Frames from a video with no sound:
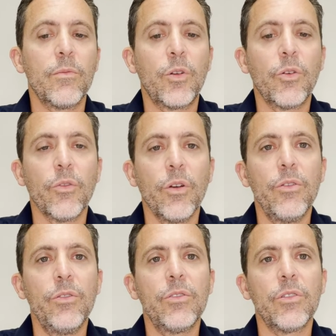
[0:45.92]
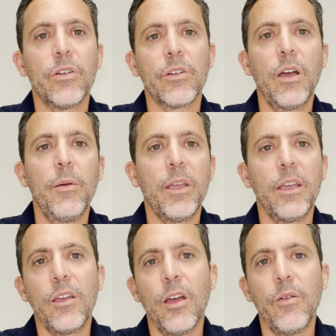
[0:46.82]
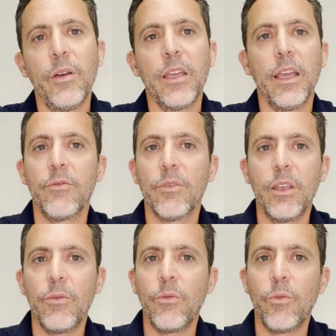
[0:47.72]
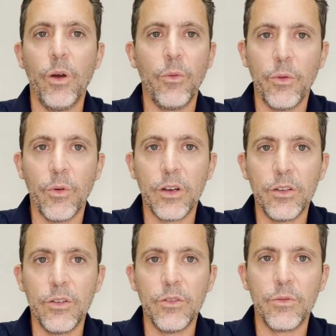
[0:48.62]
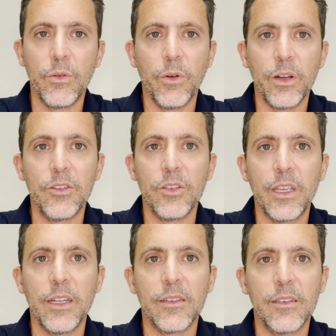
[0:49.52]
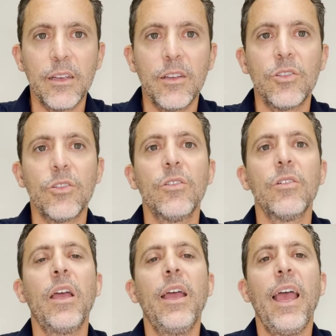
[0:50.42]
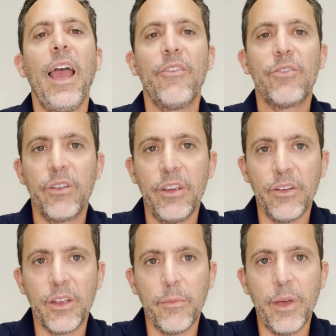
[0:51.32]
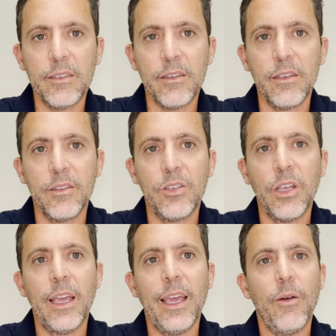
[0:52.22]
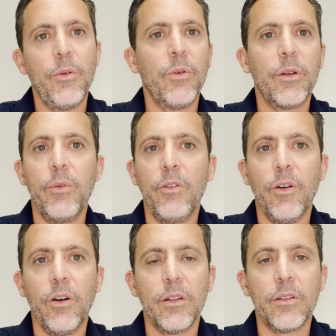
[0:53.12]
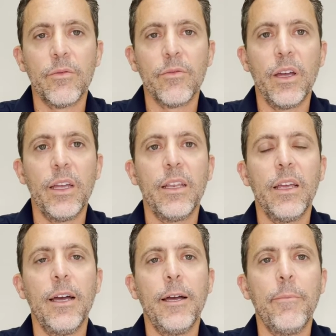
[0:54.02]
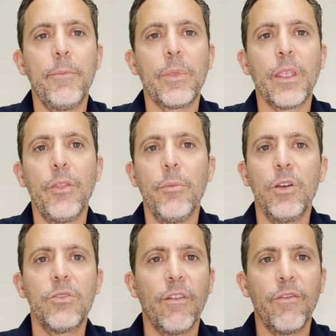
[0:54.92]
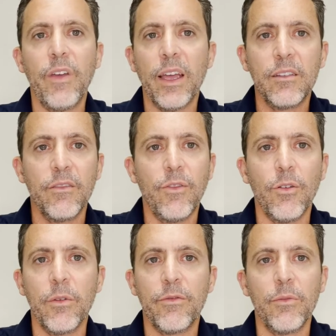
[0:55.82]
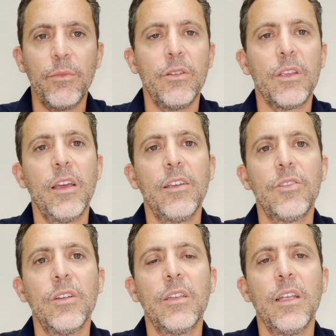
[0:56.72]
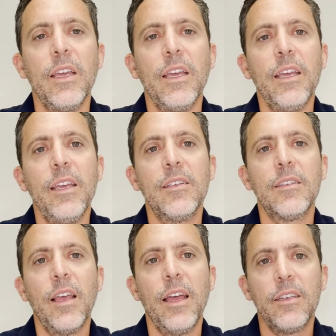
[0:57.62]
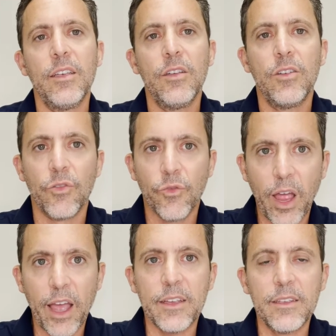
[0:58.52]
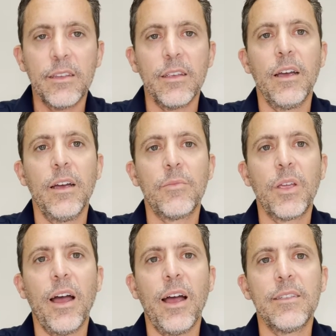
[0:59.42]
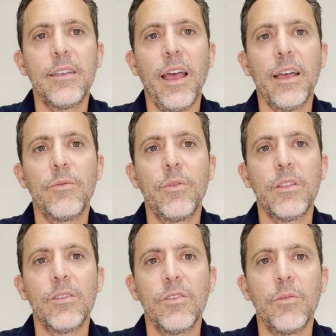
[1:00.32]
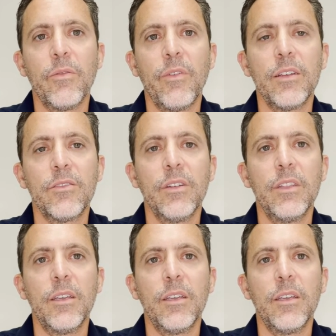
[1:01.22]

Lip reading: crews are coming and going. And really, what we want to do is we want to just get a signature after hearing a message, and we want to move on. Right? The most effective form of communication is that direct contact with the supervisor and the